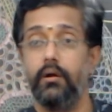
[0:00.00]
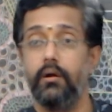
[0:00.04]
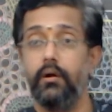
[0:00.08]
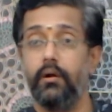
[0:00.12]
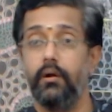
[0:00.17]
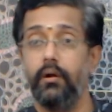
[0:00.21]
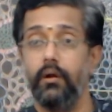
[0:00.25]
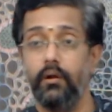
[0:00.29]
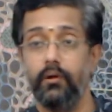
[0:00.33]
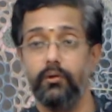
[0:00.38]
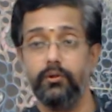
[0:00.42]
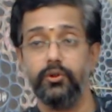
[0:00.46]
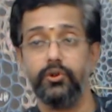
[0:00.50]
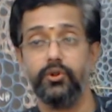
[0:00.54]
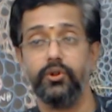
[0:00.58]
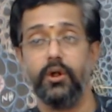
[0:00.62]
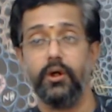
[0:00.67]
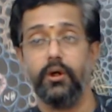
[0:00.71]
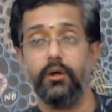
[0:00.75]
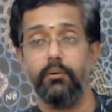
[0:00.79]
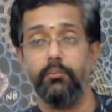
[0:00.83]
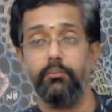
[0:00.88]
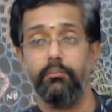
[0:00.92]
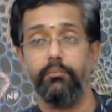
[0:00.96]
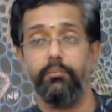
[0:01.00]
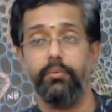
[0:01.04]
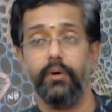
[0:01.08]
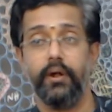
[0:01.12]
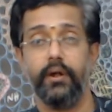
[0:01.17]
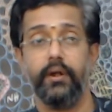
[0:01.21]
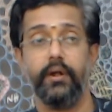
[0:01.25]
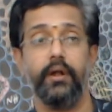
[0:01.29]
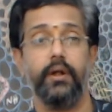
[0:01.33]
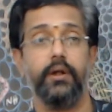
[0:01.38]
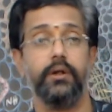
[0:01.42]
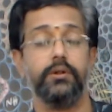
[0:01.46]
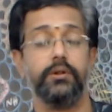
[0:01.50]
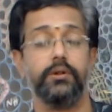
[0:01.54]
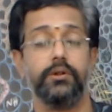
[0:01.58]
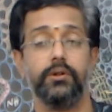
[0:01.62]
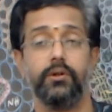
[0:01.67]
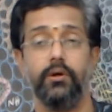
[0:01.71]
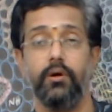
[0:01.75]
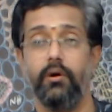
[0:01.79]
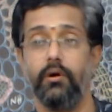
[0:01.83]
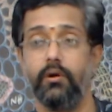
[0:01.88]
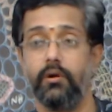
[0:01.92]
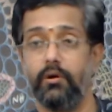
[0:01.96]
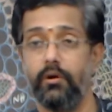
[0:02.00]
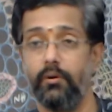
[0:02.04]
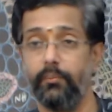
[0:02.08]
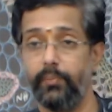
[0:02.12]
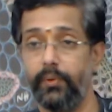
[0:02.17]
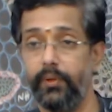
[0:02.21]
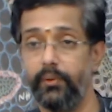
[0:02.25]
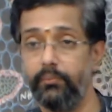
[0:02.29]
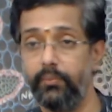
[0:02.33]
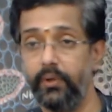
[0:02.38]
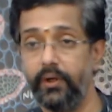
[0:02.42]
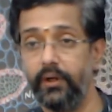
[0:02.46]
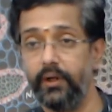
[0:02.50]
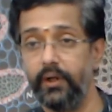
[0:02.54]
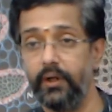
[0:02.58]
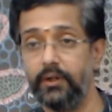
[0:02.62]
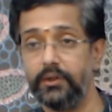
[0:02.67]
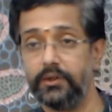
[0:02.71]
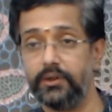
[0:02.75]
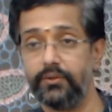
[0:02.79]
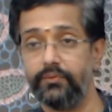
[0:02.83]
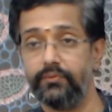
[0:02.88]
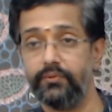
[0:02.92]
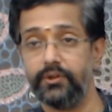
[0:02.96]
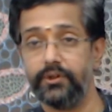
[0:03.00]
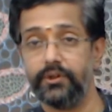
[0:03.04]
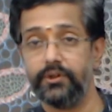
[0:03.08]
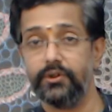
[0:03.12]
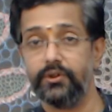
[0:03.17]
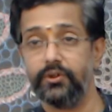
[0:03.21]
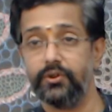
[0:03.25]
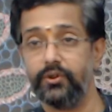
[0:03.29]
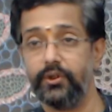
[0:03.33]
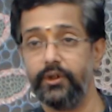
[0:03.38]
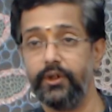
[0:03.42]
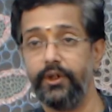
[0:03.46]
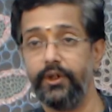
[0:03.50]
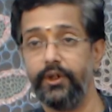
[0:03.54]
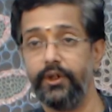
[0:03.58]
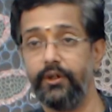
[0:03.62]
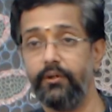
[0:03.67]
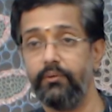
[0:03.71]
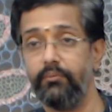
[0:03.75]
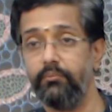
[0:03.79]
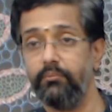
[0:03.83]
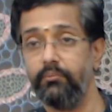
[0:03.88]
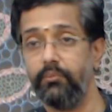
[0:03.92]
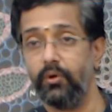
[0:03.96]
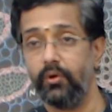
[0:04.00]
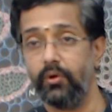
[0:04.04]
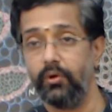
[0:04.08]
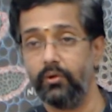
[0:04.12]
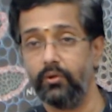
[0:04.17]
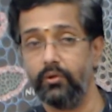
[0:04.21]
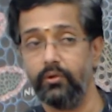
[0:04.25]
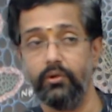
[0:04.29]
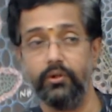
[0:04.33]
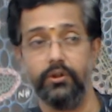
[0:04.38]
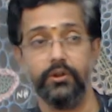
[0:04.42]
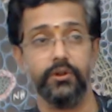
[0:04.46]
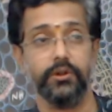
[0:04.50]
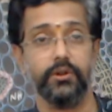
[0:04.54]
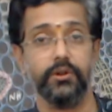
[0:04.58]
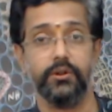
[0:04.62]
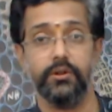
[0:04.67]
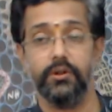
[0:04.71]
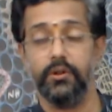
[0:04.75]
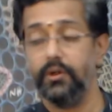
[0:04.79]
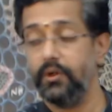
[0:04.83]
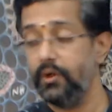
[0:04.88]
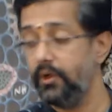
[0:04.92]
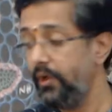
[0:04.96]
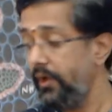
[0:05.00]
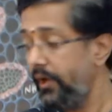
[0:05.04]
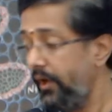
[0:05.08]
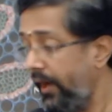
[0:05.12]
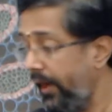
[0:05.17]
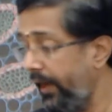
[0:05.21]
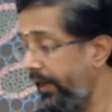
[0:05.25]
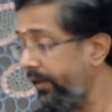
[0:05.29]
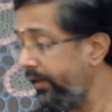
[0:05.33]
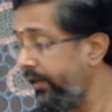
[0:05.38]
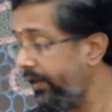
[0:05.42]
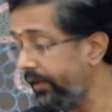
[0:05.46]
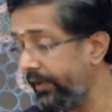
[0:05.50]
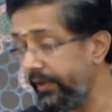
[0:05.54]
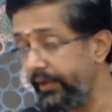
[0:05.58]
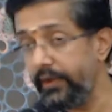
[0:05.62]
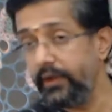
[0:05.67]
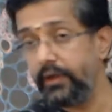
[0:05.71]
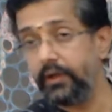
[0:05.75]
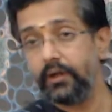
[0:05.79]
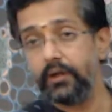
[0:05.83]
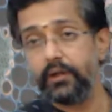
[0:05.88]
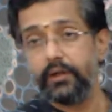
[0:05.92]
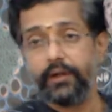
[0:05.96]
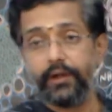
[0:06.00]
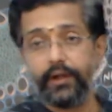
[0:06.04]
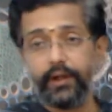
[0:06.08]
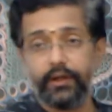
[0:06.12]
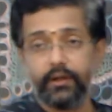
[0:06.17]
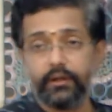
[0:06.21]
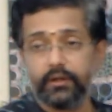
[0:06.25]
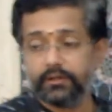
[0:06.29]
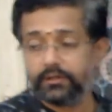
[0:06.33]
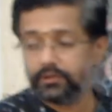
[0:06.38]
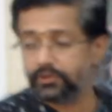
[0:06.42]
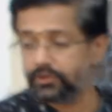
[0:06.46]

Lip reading: closed bundles or open bundles which is seen in monocots. And here in